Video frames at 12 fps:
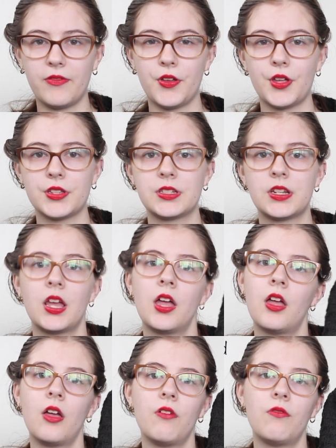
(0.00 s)
first
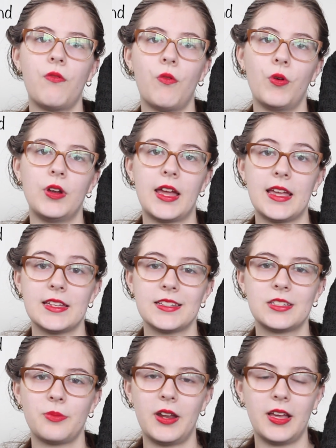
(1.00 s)
4-day
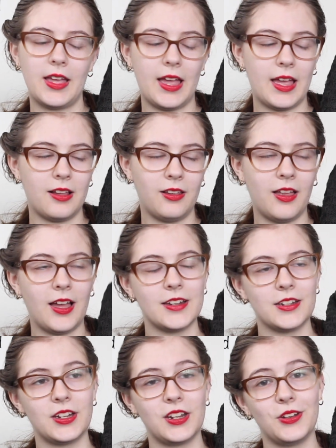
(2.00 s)
sweater cowl. I
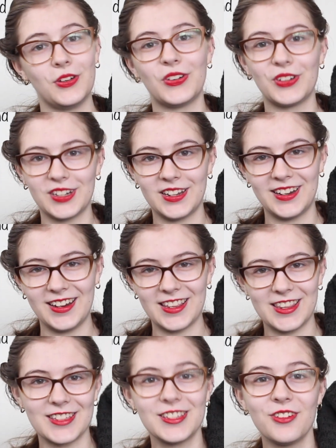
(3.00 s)
did not
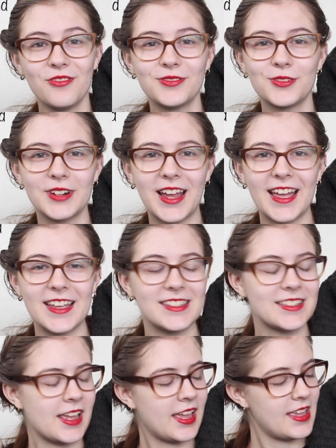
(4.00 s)
knit this in 4 days.